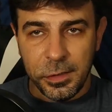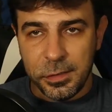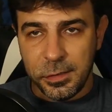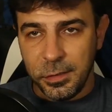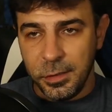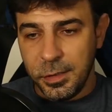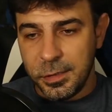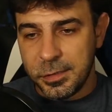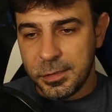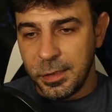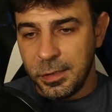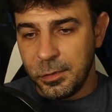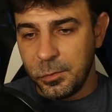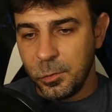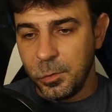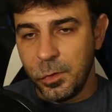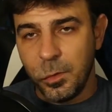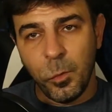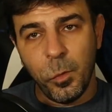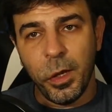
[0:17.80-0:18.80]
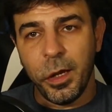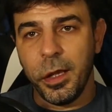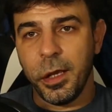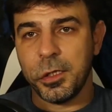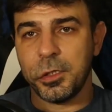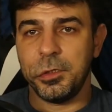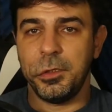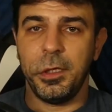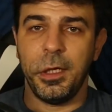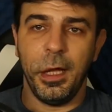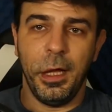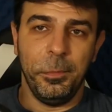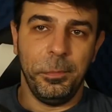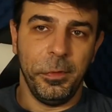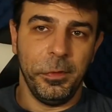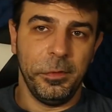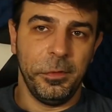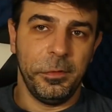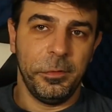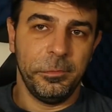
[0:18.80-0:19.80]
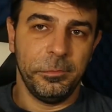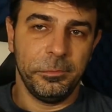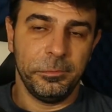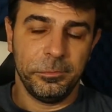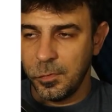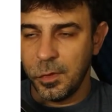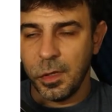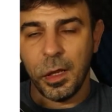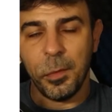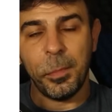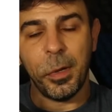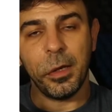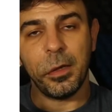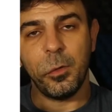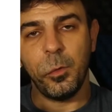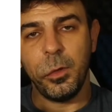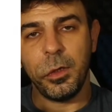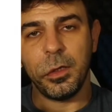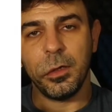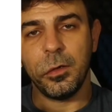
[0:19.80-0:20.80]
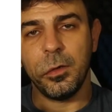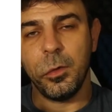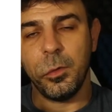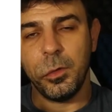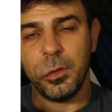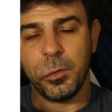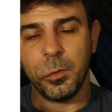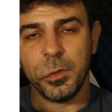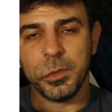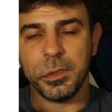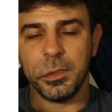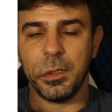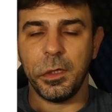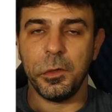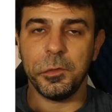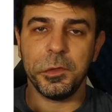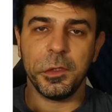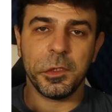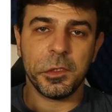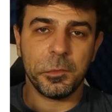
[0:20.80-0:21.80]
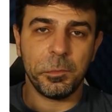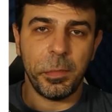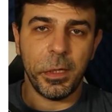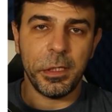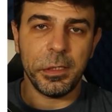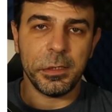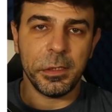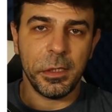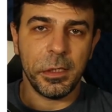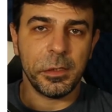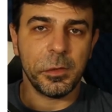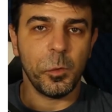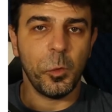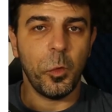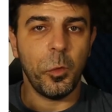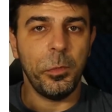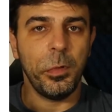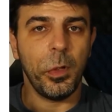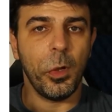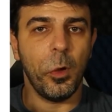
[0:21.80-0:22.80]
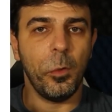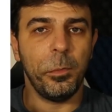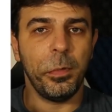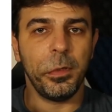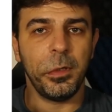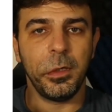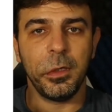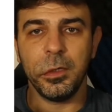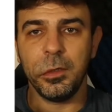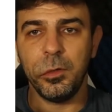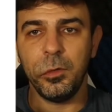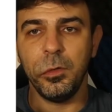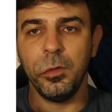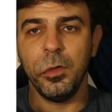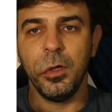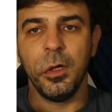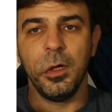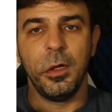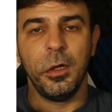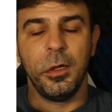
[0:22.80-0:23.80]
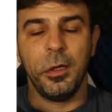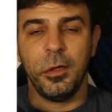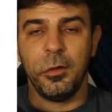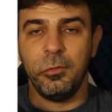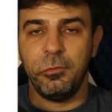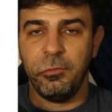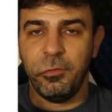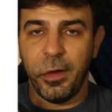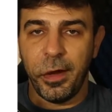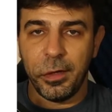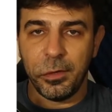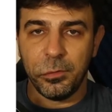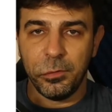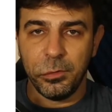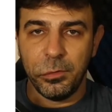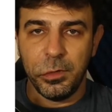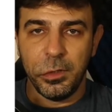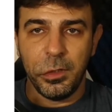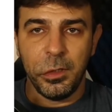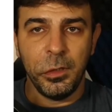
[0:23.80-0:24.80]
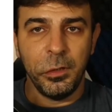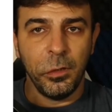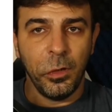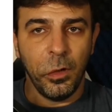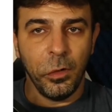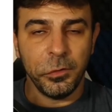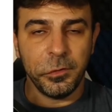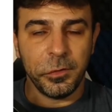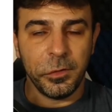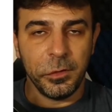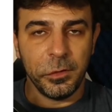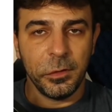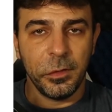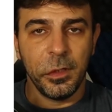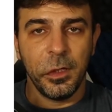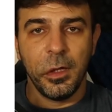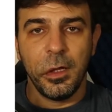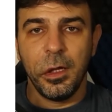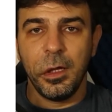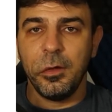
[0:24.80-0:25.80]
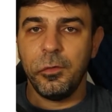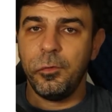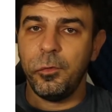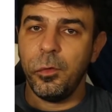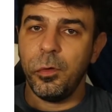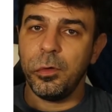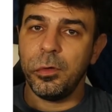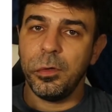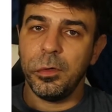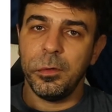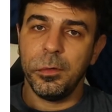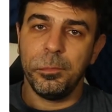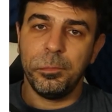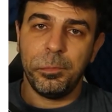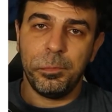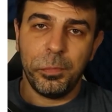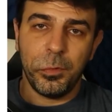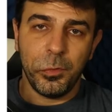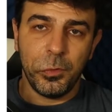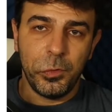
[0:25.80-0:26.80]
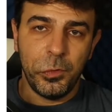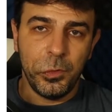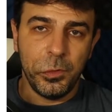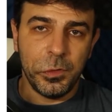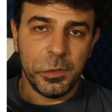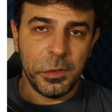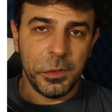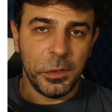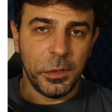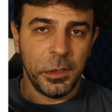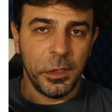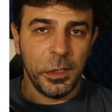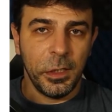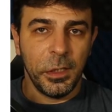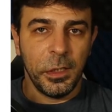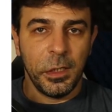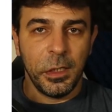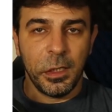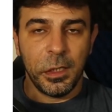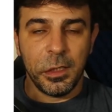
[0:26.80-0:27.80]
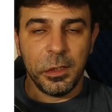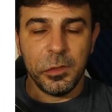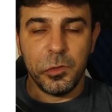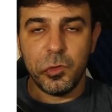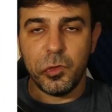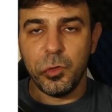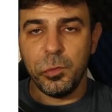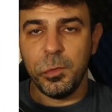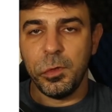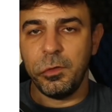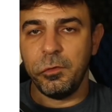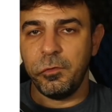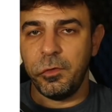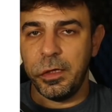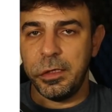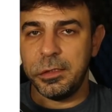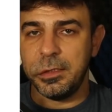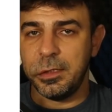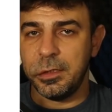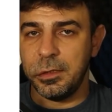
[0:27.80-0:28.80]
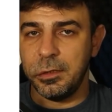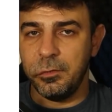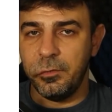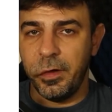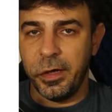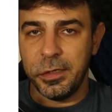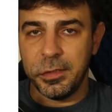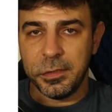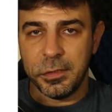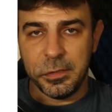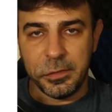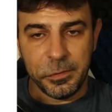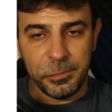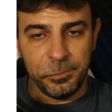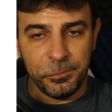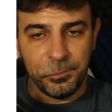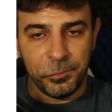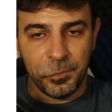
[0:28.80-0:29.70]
Let's start with what actually happened. About a week ago, it was announced that SpaceX will be opening a new factory in Austin for producing consumer-facing devices.